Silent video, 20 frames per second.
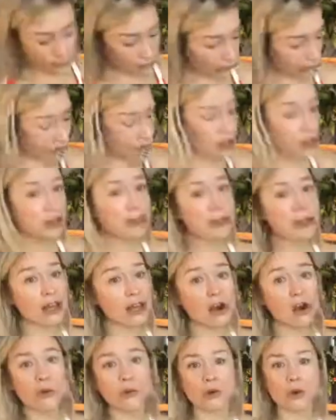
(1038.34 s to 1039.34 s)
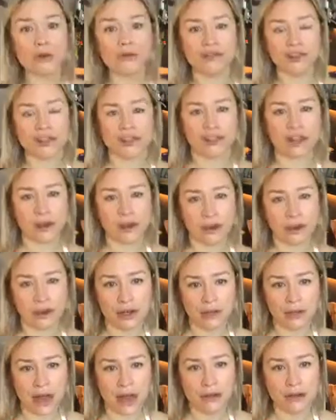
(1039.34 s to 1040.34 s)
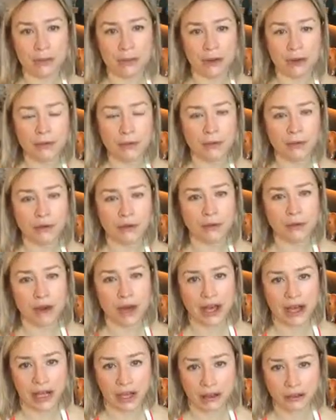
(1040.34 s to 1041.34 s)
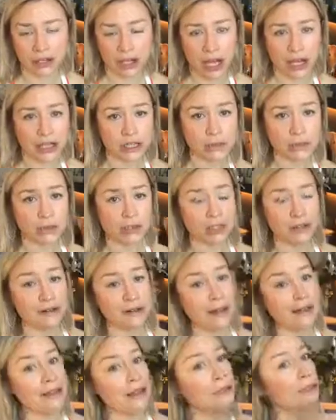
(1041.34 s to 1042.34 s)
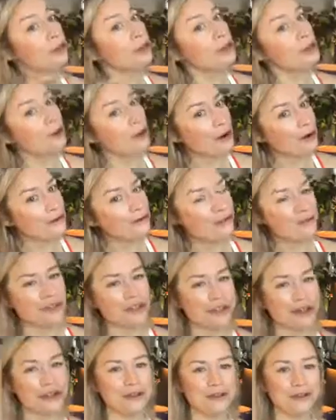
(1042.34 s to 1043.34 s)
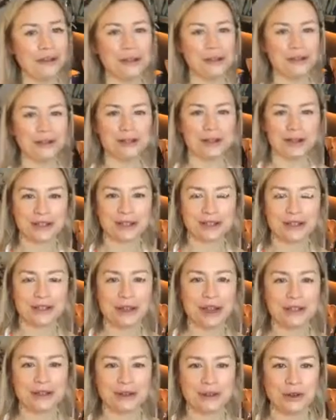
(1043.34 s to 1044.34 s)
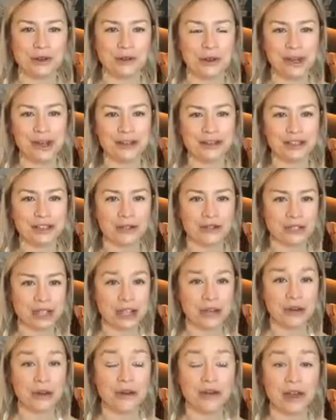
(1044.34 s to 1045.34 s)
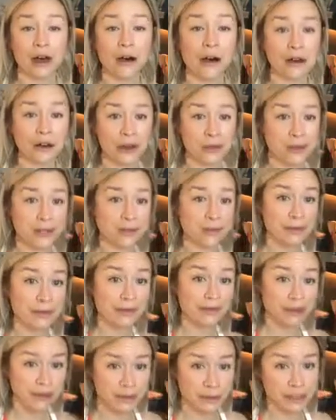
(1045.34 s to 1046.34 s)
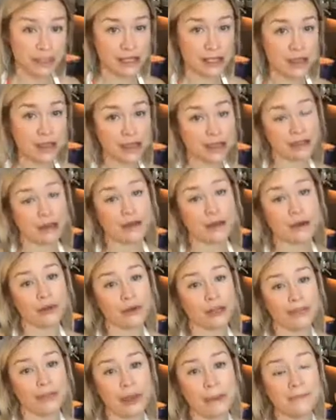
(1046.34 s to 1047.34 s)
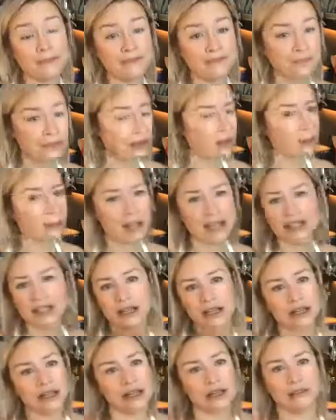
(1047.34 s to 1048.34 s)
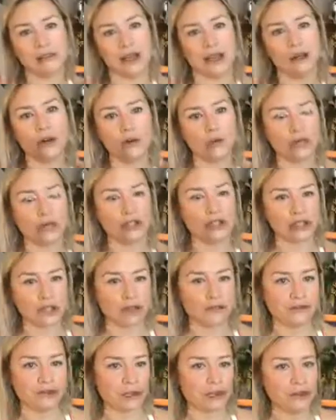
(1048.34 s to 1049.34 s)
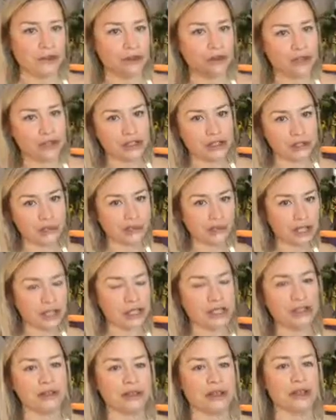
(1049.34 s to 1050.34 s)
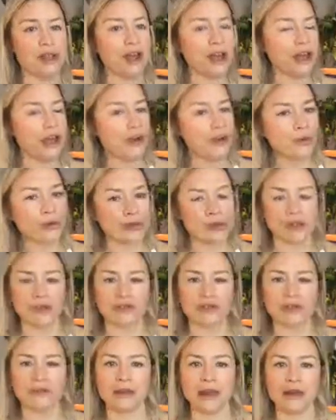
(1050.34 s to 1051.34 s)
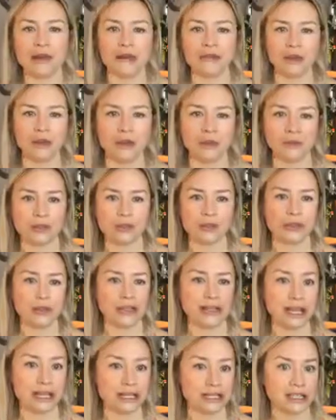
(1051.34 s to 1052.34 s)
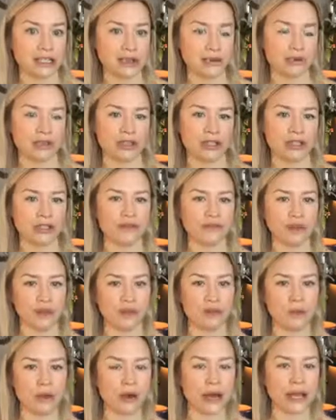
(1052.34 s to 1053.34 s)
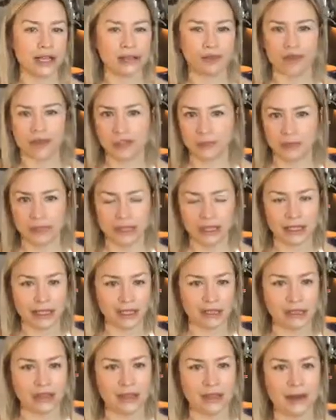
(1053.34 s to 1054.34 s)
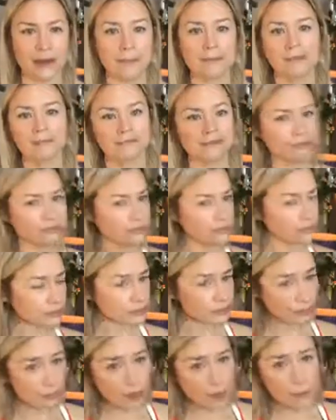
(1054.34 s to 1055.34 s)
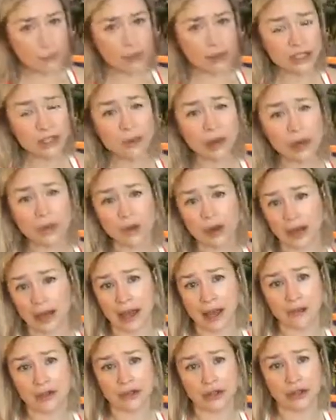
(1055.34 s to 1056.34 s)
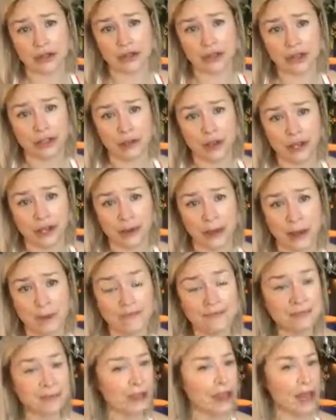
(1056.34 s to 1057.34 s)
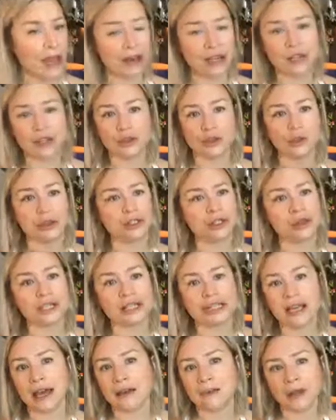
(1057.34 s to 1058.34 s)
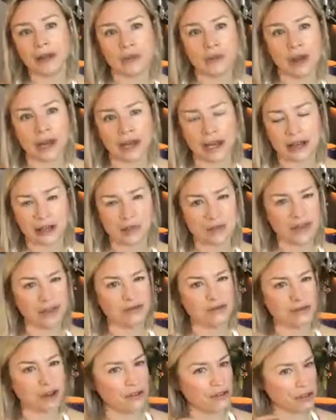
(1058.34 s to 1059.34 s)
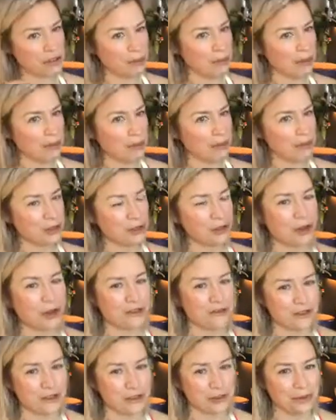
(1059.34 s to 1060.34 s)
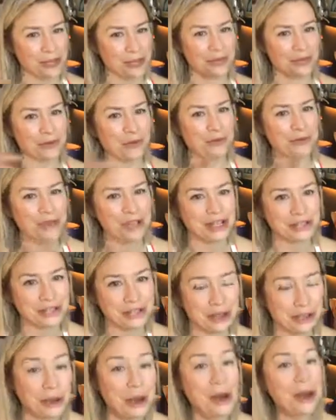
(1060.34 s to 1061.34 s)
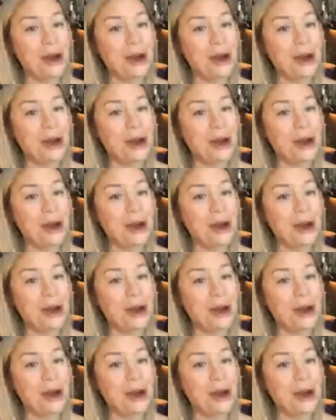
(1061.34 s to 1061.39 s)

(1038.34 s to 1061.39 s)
There's going to be a lot more of this going on in there. At the moment we're on a workout challenge, but don't let that put you off if you're not into exercise or you're waiting until January. There are going to be some other recipes like this going on in there. There's basically going to be a lot more stuff, so if you're into all this and you want sort of some healthy options, tasty options, food-wise, recipes, things like that, body weight workouts that you can do anywhere. And literally we're doing 10-minute workouts. Well, I've just put them up to 12 this week, so we're on week 2.